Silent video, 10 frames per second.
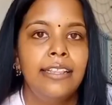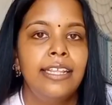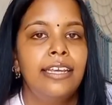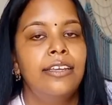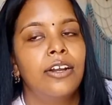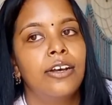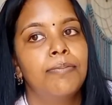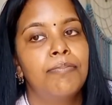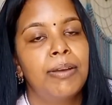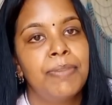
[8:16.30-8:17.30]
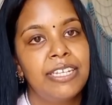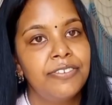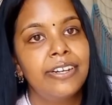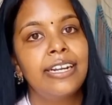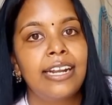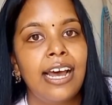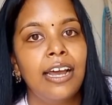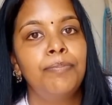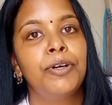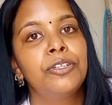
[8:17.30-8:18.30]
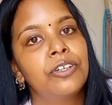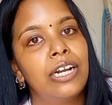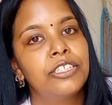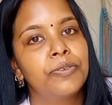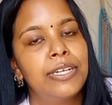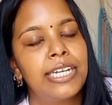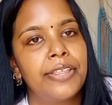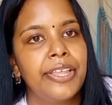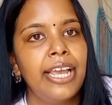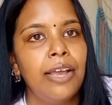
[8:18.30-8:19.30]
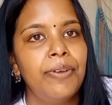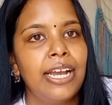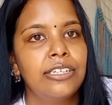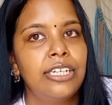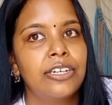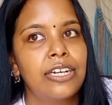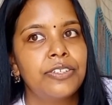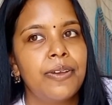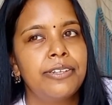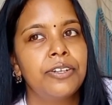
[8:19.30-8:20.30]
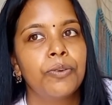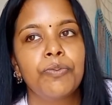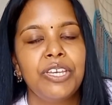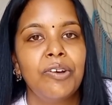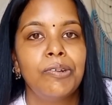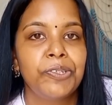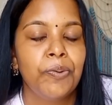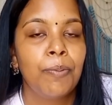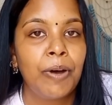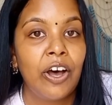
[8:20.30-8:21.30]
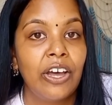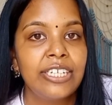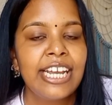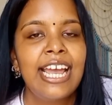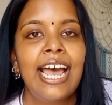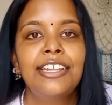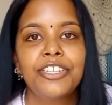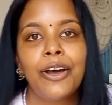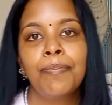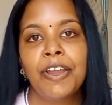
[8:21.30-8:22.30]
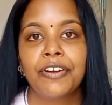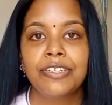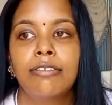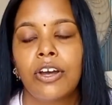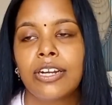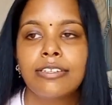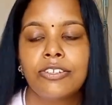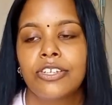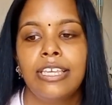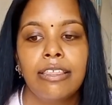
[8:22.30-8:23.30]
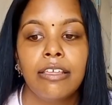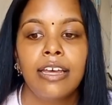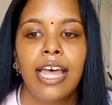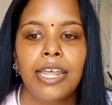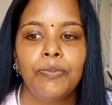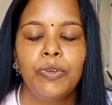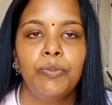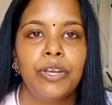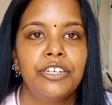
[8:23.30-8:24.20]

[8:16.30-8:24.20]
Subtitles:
then my best friend and I both graduated. I think we actually graduated a week or two apart. And so our parents got us together and we went